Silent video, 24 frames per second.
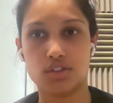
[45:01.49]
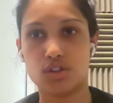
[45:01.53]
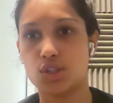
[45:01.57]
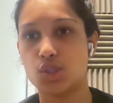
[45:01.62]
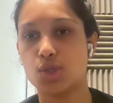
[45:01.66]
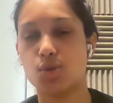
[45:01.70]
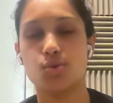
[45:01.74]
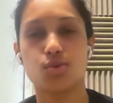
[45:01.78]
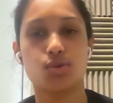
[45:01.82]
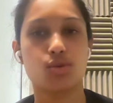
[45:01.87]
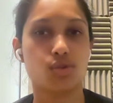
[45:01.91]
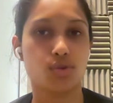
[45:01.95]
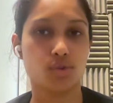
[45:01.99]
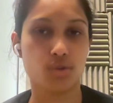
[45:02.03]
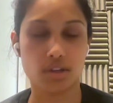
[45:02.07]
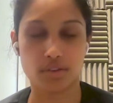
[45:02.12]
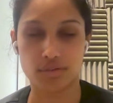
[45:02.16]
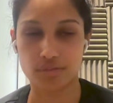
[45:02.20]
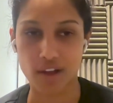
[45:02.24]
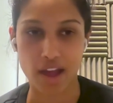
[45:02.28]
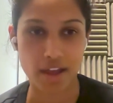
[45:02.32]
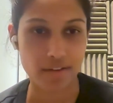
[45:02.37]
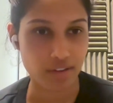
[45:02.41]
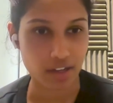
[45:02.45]
2 to
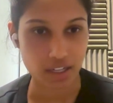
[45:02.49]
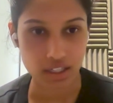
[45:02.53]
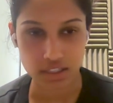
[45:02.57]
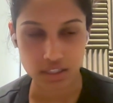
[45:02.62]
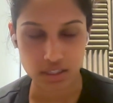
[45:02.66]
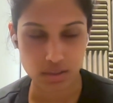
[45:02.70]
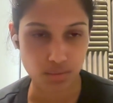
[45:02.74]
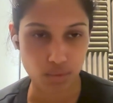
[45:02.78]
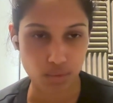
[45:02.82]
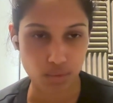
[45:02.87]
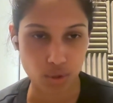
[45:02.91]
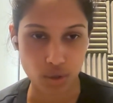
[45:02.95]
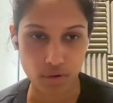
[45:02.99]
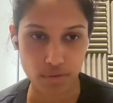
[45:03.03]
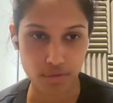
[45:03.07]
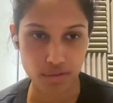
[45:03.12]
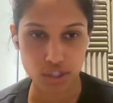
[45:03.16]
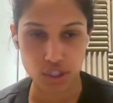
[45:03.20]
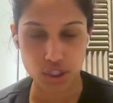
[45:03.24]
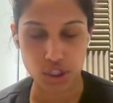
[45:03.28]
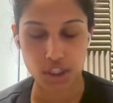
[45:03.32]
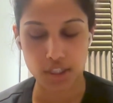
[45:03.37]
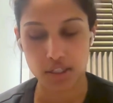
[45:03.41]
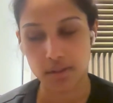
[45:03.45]
5x more
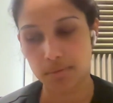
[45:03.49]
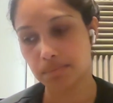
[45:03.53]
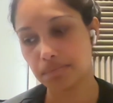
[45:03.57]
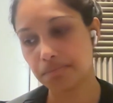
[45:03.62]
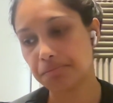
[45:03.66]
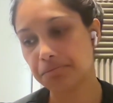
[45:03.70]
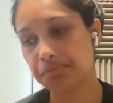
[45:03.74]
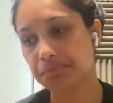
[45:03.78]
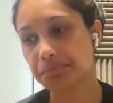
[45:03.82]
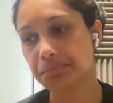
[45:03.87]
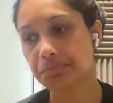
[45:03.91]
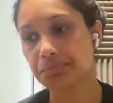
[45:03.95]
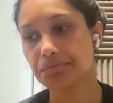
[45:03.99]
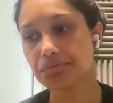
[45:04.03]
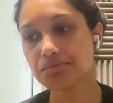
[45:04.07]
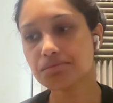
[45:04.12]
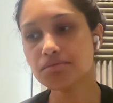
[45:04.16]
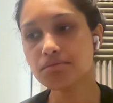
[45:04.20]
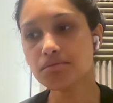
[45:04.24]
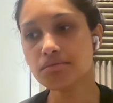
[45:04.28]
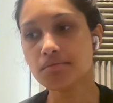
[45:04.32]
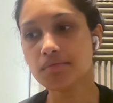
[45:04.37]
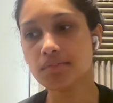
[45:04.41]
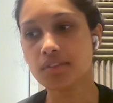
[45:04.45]
efficient.
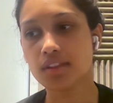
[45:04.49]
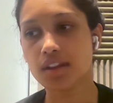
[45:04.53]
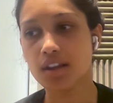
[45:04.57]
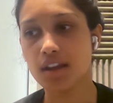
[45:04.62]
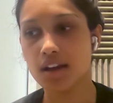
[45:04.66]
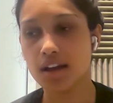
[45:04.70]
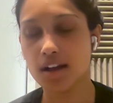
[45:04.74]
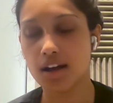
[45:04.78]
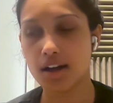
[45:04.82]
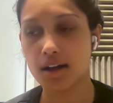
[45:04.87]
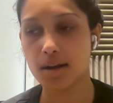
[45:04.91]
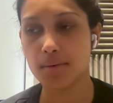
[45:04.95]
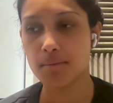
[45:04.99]
And